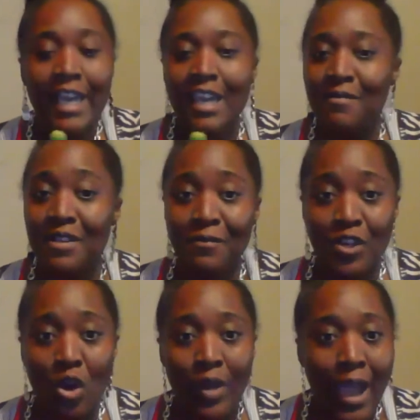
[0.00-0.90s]
Even if
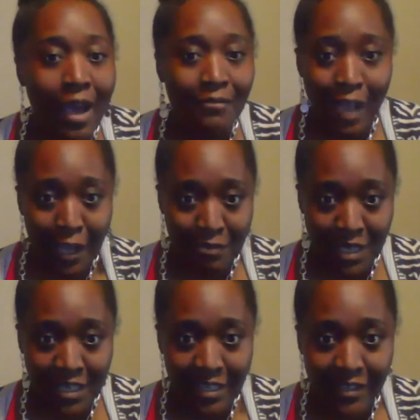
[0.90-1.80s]
you don't have
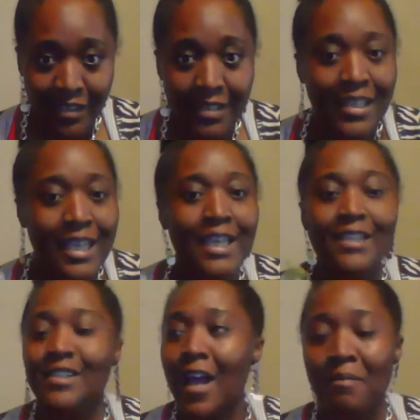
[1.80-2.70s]
diabetes. See,
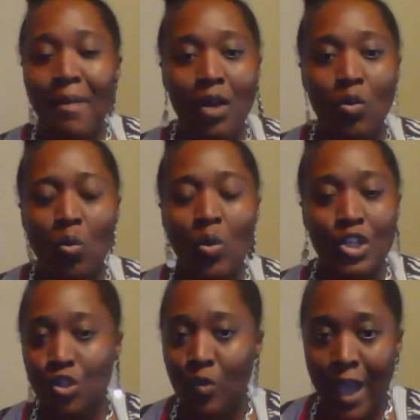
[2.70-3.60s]
it's not about
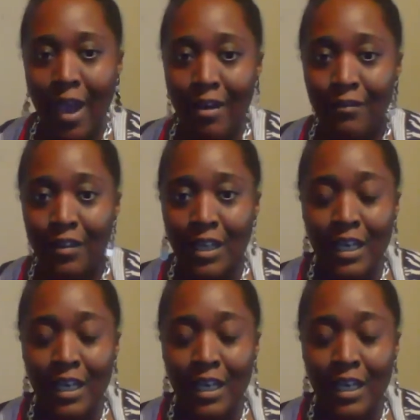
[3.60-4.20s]
what you have.